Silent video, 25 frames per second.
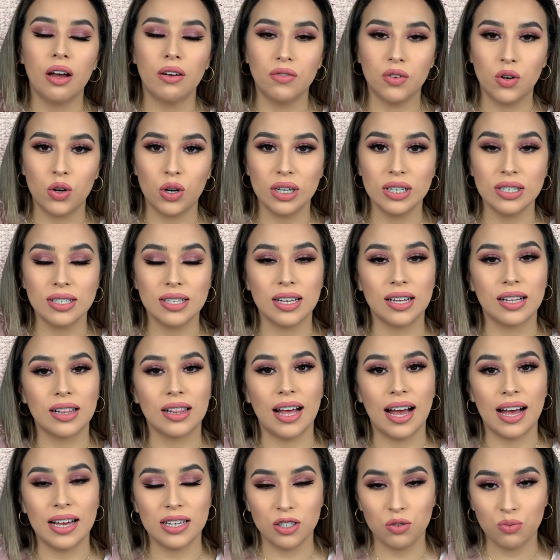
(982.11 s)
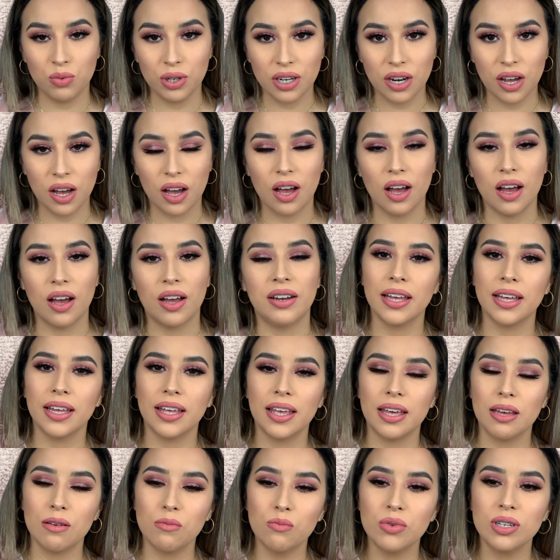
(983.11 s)
Of course, the class went on.
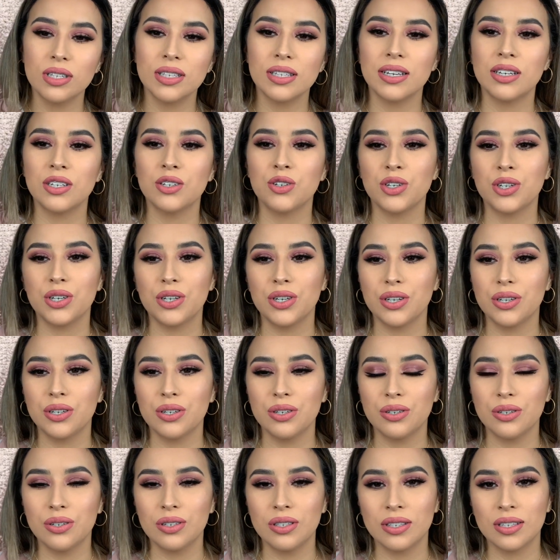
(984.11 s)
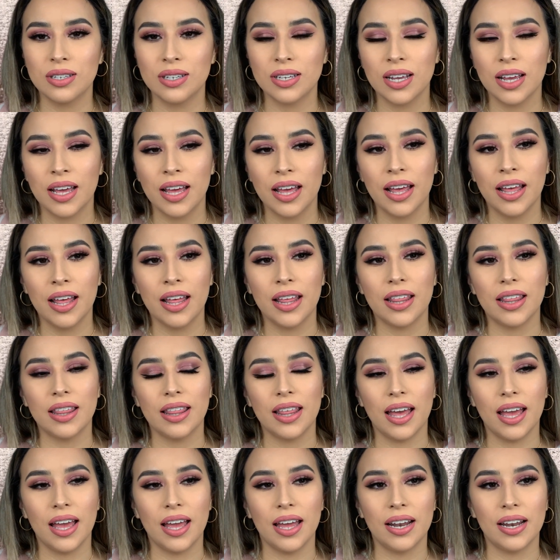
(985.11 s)
Kim was introduced.
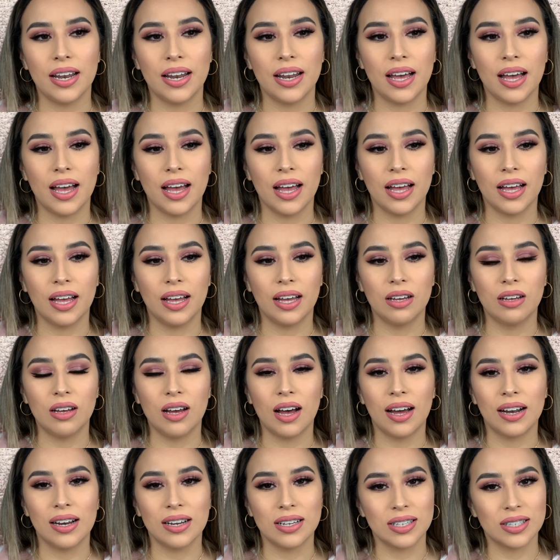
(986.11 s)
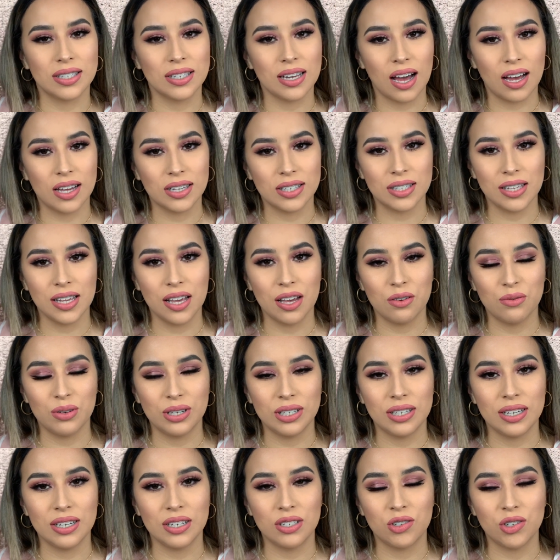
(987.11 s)
Then uh, Anastasia
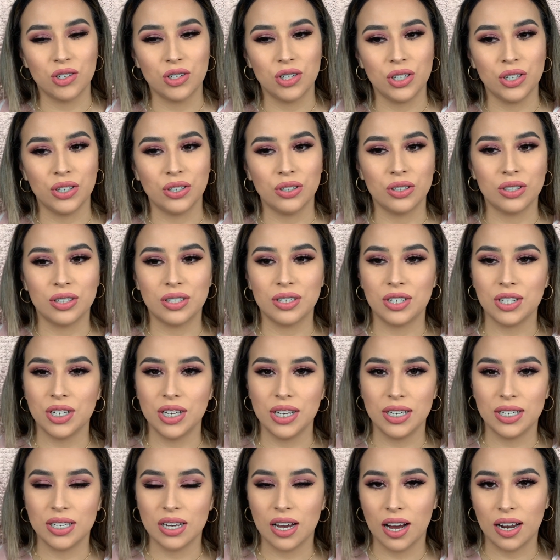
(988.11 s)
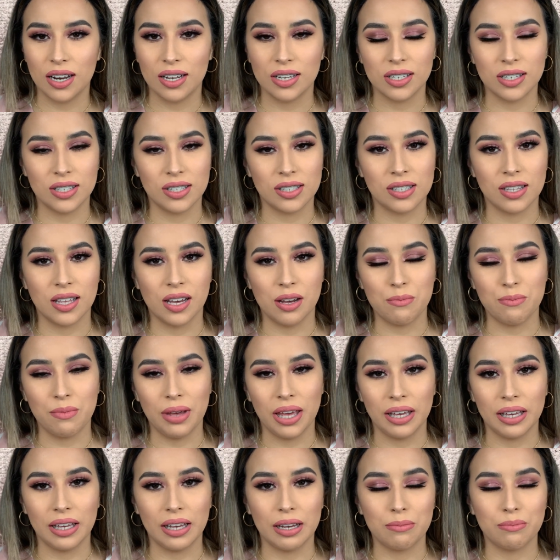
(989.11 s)
was introduced. She taught us the
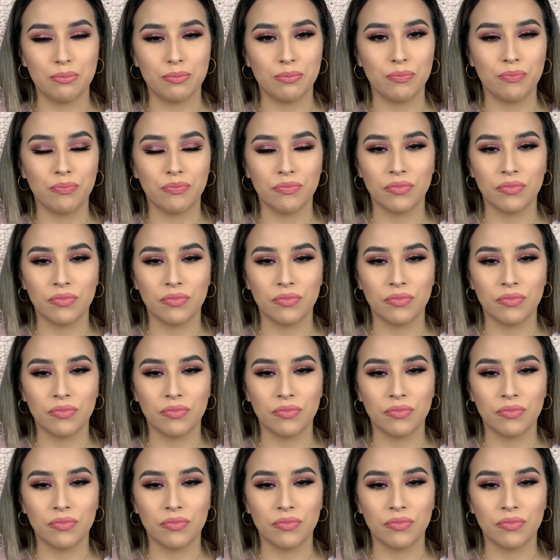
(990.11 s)
makeup